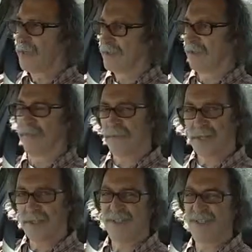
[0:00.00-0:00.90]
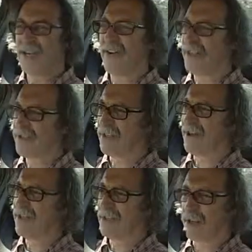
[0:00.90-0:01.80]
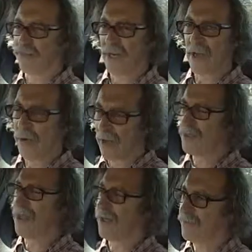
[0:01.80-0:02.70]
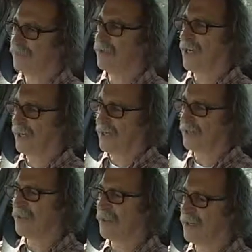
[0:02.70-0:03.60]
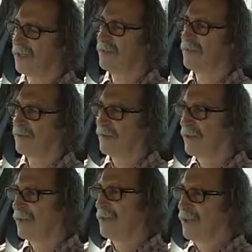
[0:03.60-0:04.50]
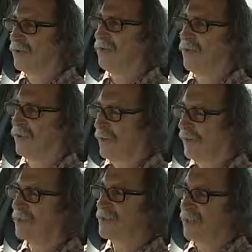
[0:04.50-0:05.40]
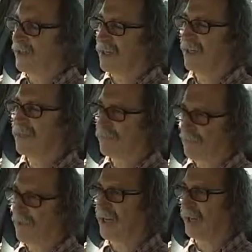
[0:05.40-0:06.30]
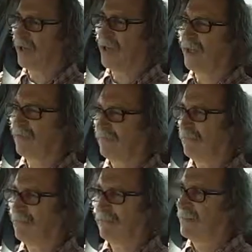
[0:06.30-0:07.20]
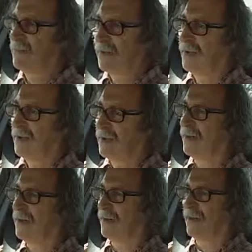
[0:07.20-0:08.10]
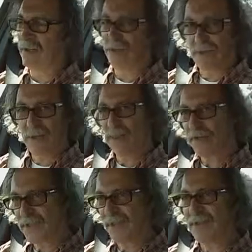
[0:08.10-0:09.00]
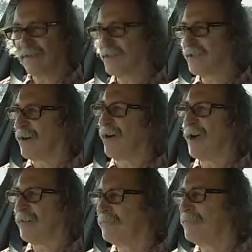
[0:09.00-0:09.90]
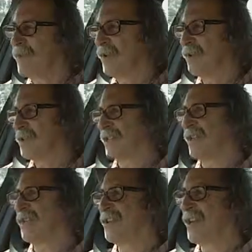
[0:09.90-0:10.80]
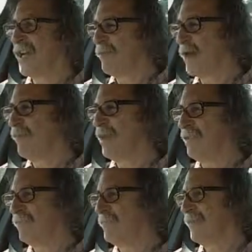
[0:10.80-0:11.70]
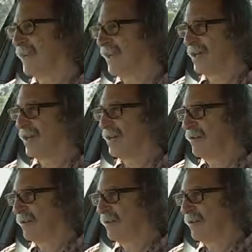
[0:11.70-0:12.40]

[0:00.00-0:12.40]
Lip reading: It's not very easy to go outside. It's a whole rigmarole to go through to go outside. Your links to the earth are probably going to be, I don't know, 30% of the time, 30% of the day maybe, if you're lucky.